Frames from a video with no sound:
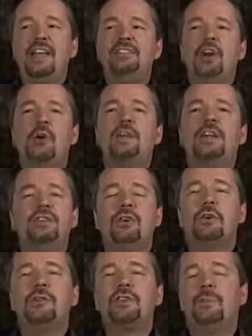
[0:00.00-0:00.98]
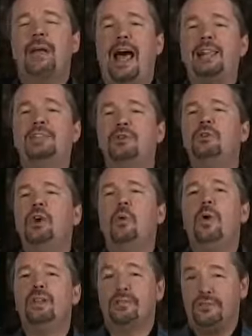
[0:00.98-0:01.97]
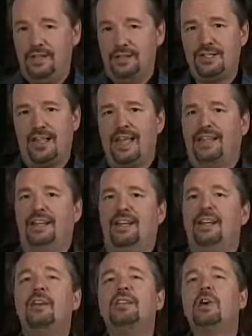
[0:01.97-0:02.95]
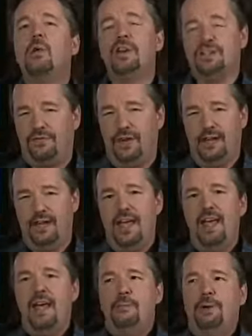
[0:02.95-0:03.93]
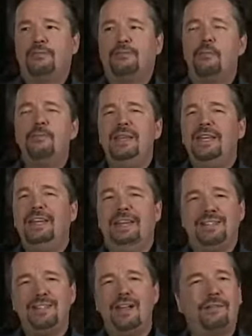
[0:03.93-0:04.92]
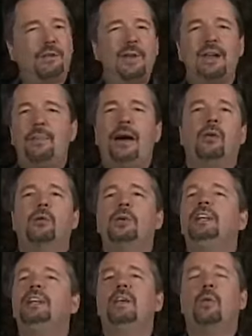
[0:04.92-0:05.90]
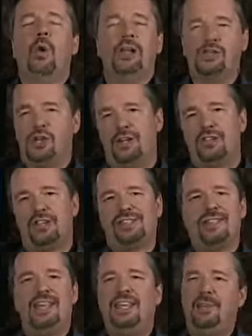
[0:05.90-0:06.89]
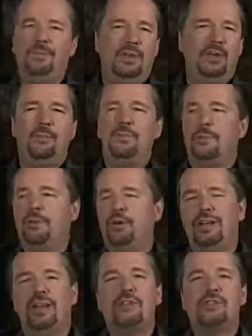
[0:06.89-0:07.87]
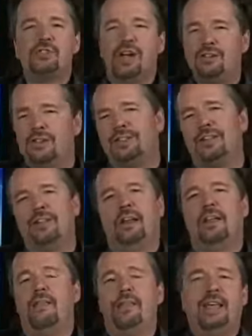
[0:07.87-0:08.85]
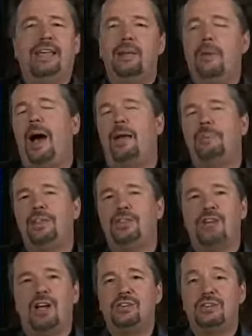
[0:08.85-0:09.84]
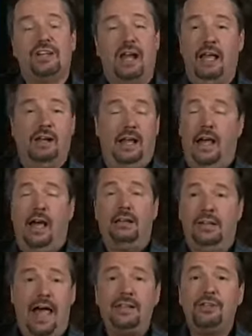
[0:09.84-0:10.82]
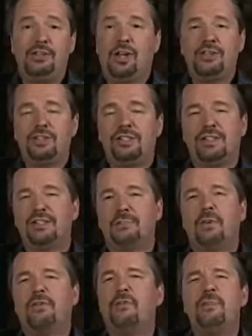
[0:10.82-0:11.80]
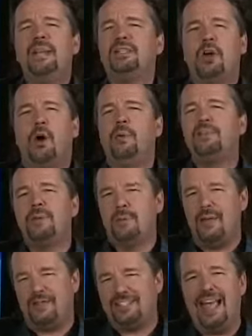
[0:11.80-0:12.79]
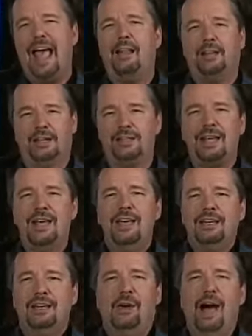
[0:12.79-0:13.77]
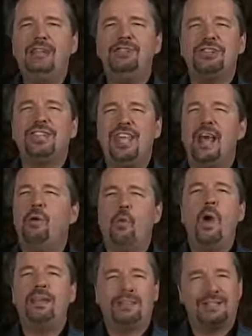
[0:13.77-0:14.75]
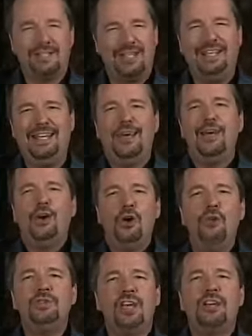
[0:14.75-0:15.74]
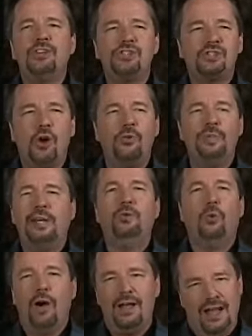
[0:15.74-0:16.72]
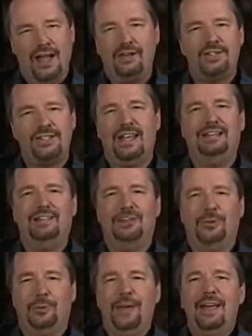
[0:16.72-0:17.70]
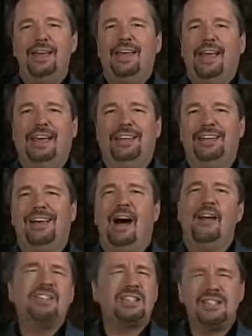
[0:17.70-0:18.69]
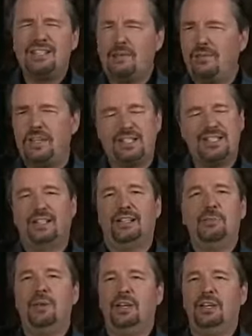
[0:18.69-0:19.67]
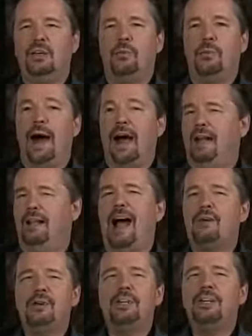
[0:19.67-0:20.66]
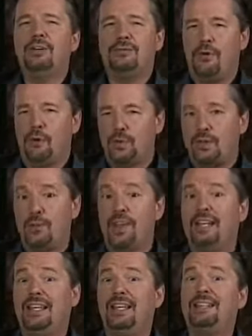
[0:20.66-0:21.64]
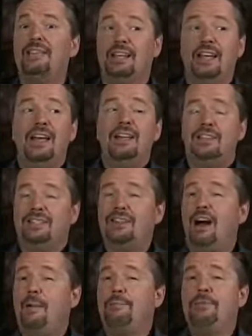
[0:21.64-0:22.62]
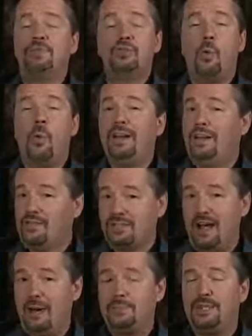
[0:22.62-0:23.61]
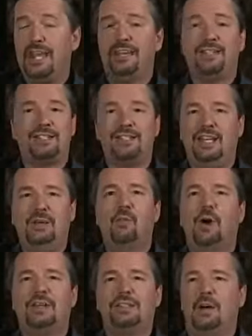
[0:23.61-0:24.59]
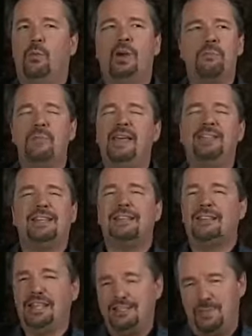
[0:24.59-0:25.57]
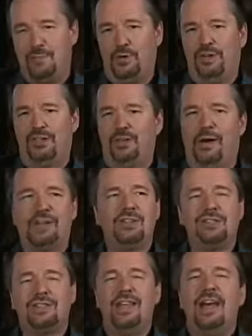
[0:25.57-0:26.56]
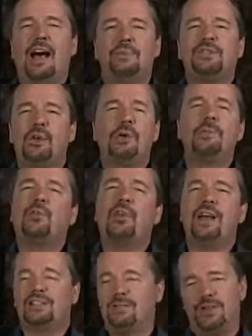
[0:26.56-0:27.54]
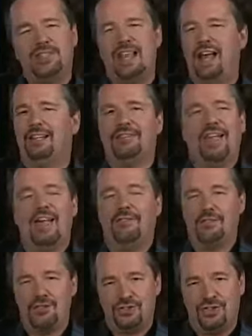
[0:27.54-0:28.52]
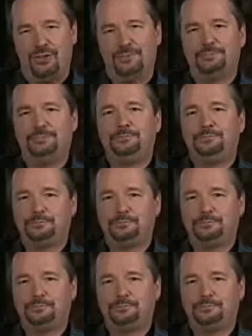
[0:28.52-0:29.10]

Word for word: I don't get nervous, but I do know what it feels like, and it is always fun. But for me, it's never been about really what judges, and they keep, you know, putting other judges in there, and they keep hyping the judges, and, and I like the judges. It's, but for me, it's always been about the talent. You know, I just can't wait to see who's going to show me what else they do. And uh, obviously, some of it's silly, but you know, my, I, I, really look forward to when they get into the the top 20 and the top 10 to see what uh, what amazing things people can do. I just I'm so impressed with the talent they have on the show.